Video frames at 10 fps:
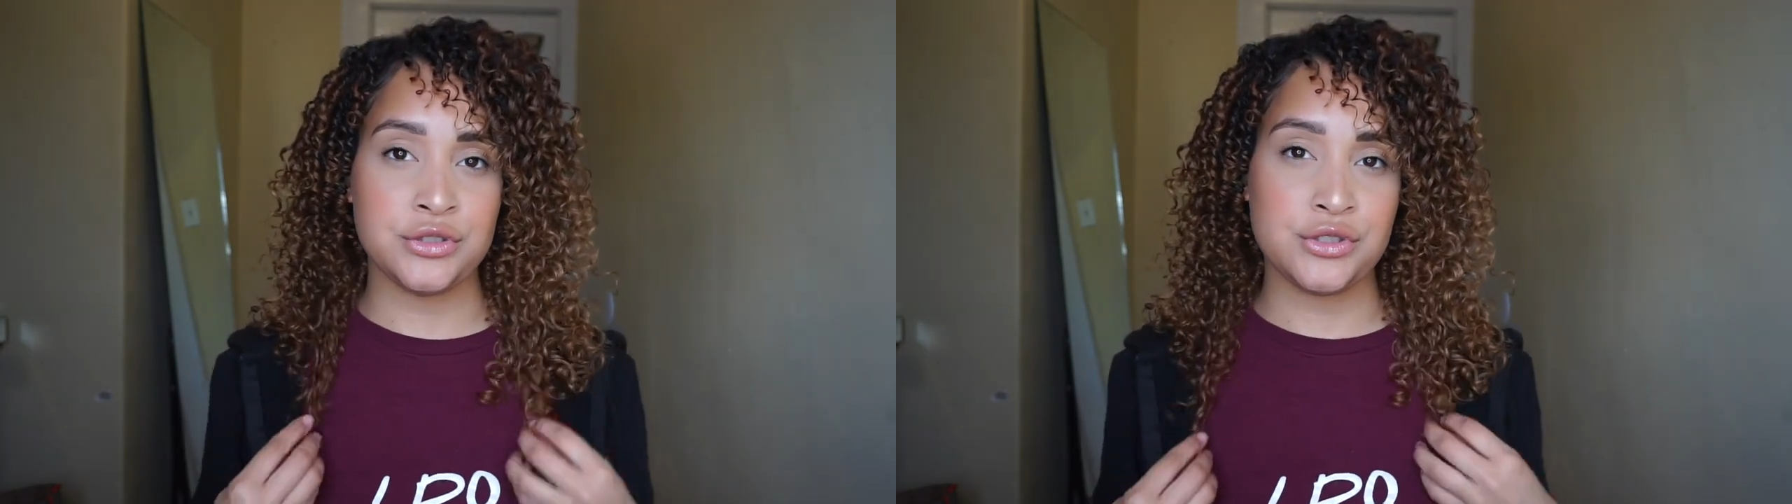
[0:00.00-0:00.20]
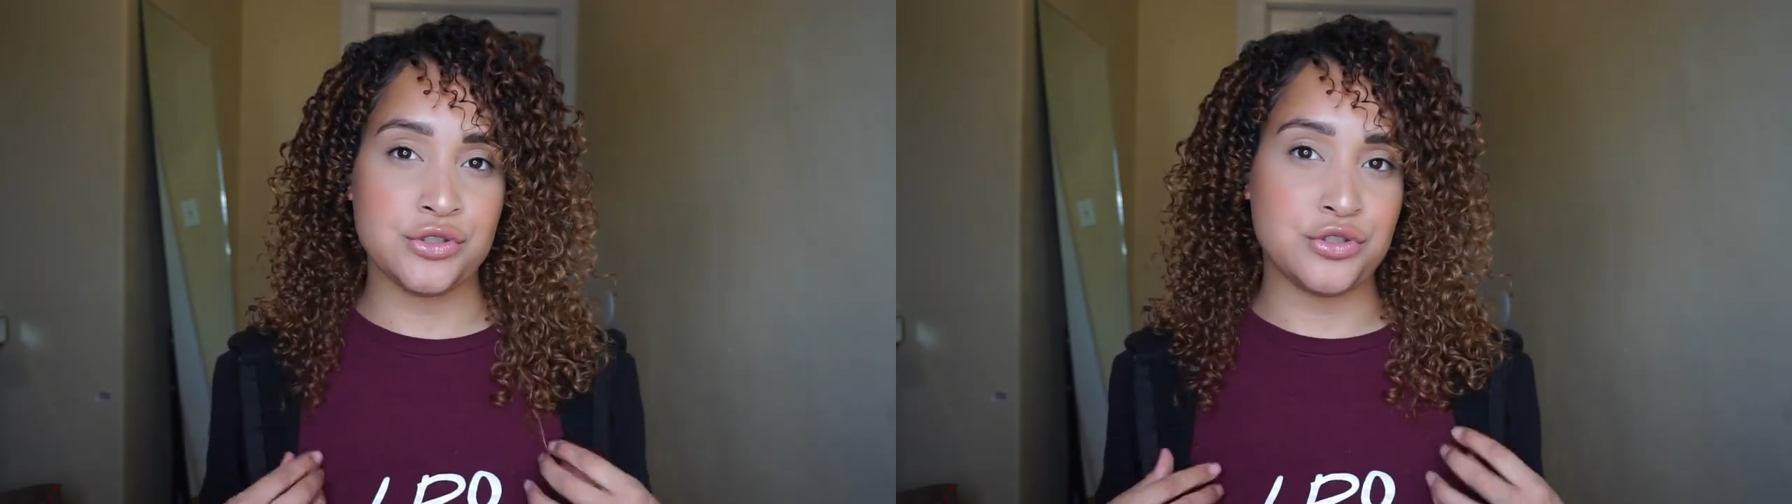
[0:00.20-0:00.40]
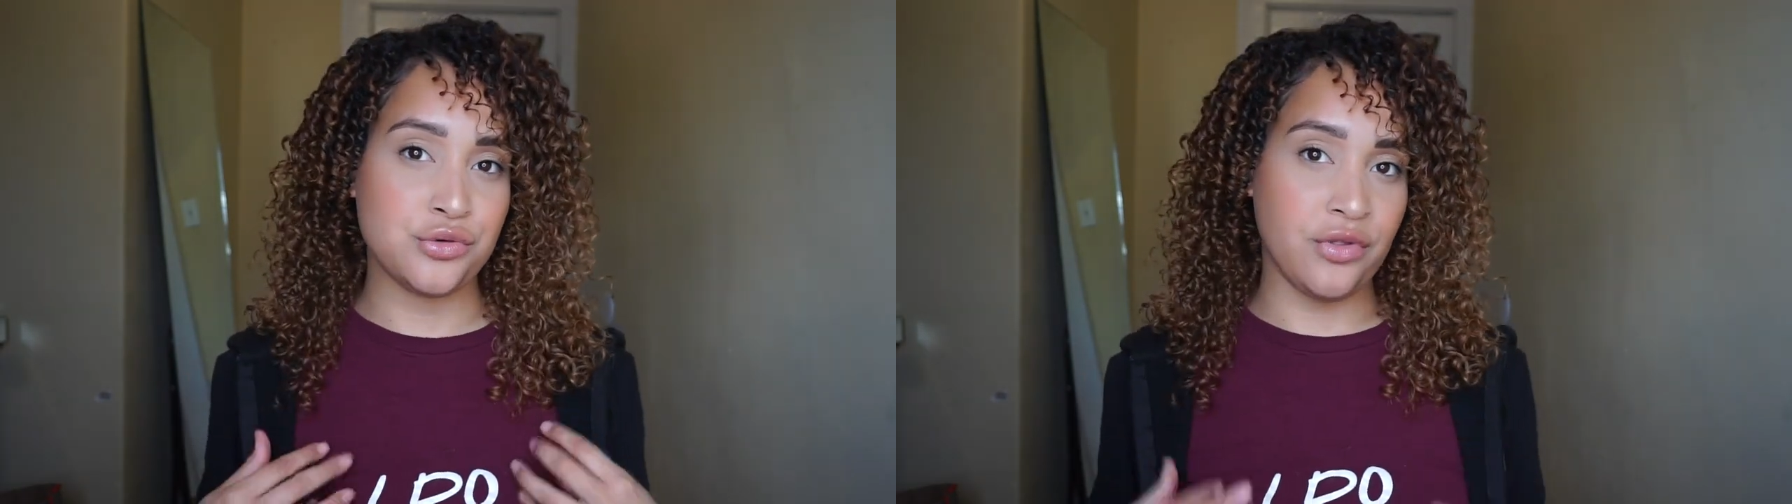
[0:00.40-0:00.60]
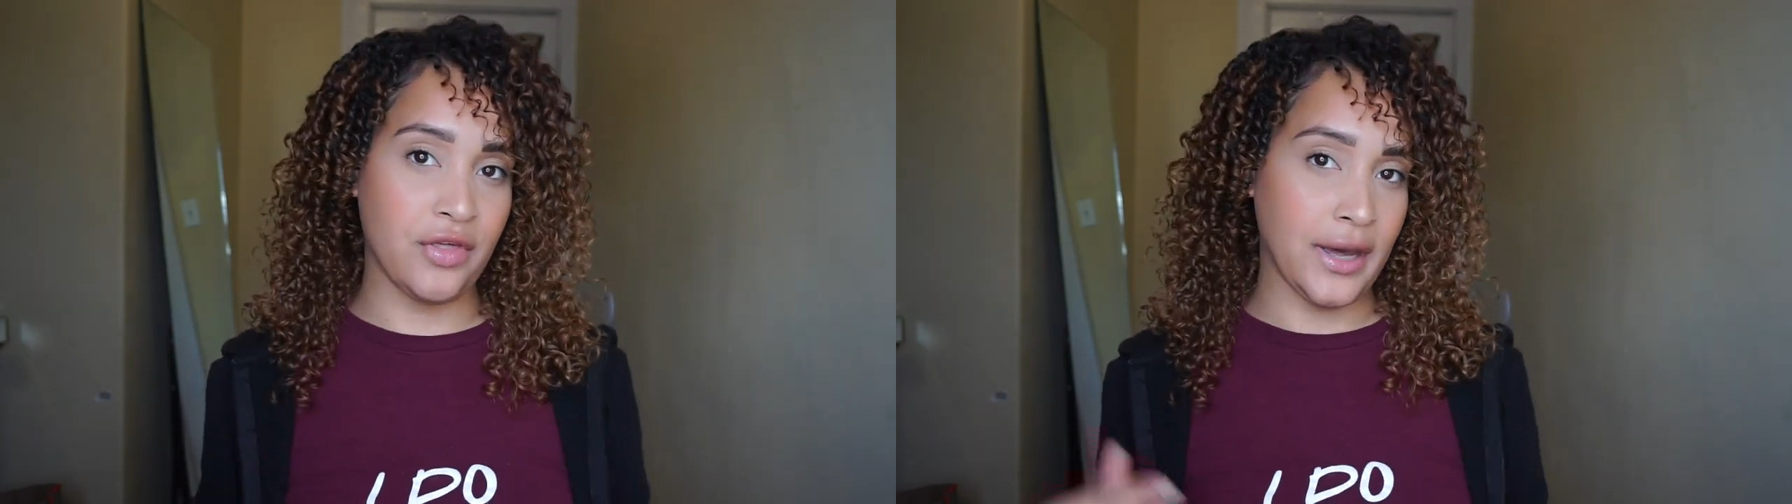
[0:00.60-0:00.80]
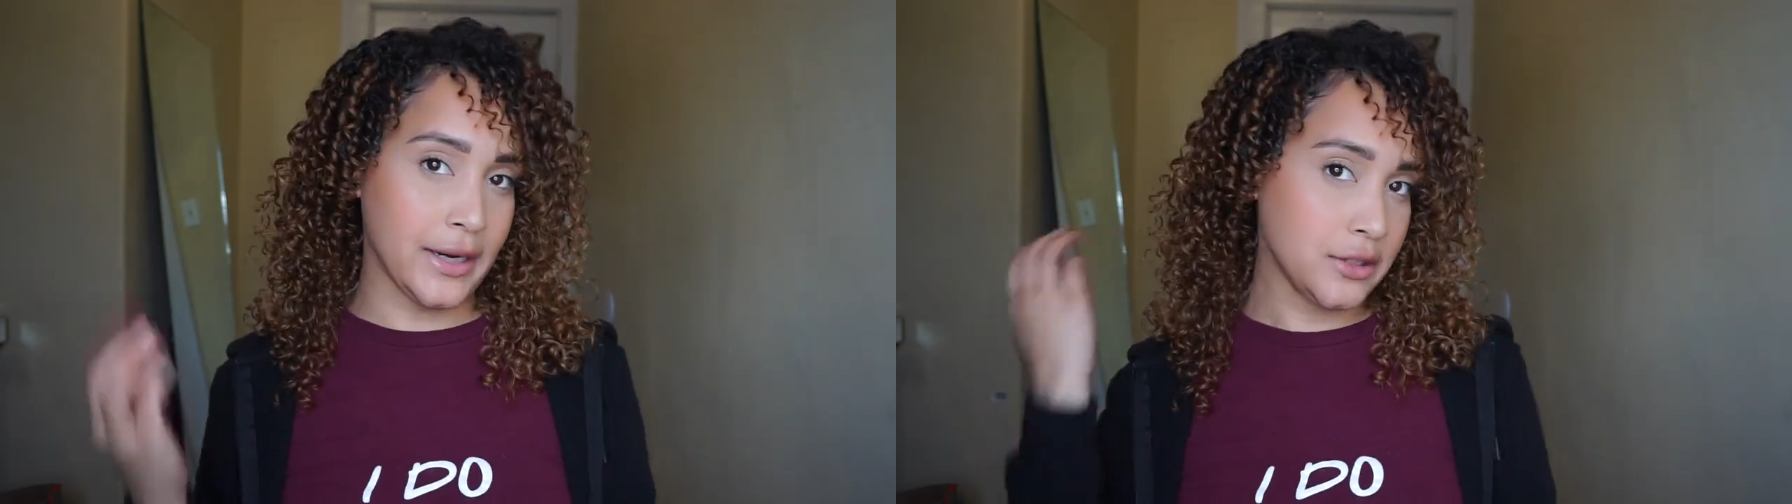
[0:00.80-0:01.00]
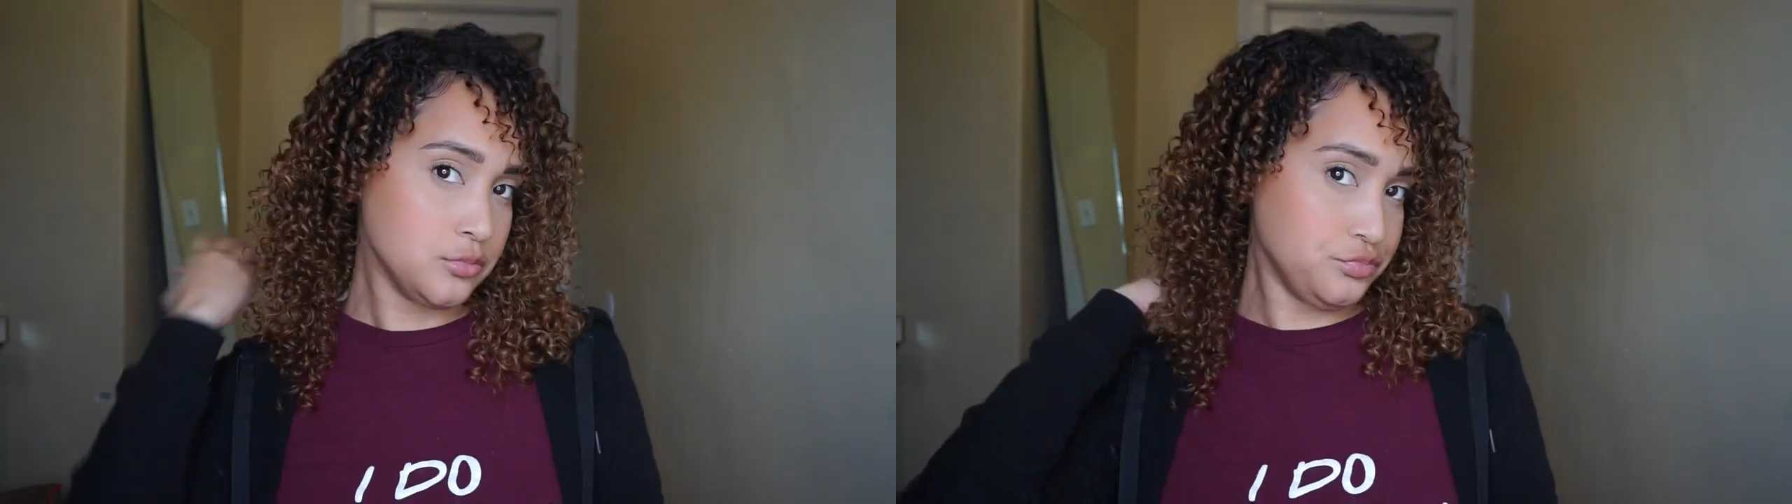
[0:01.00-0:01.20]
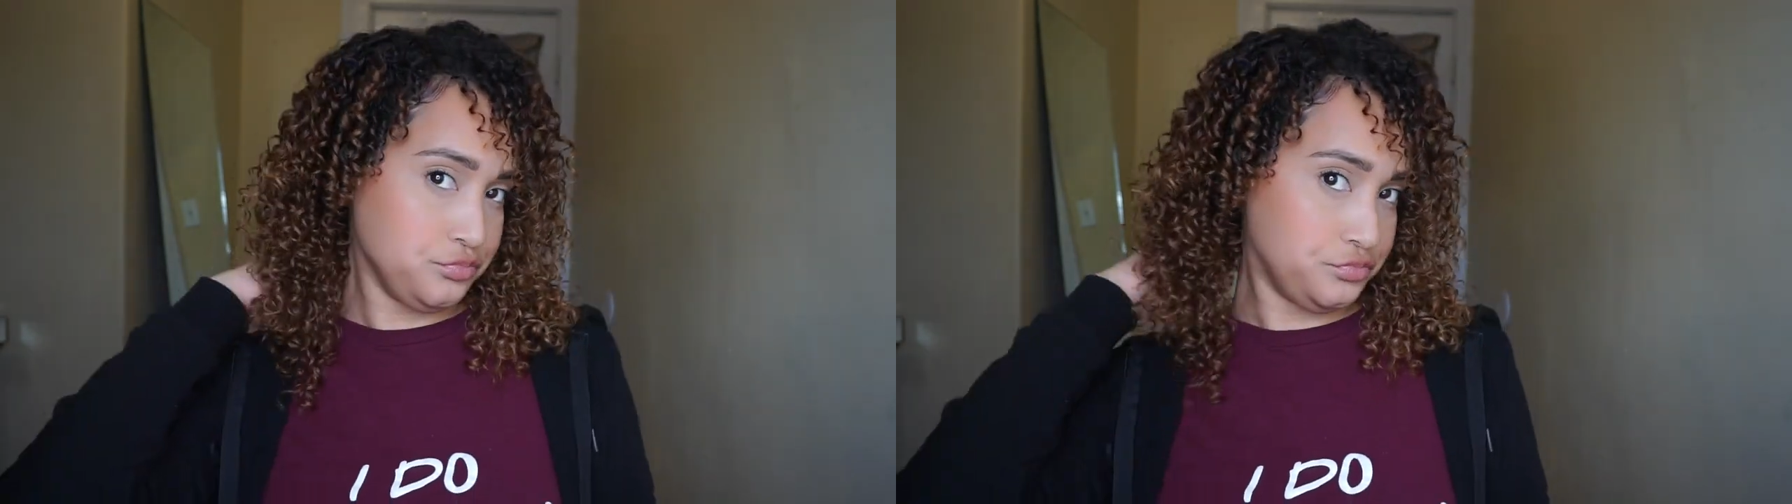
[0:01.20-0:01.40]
to do that.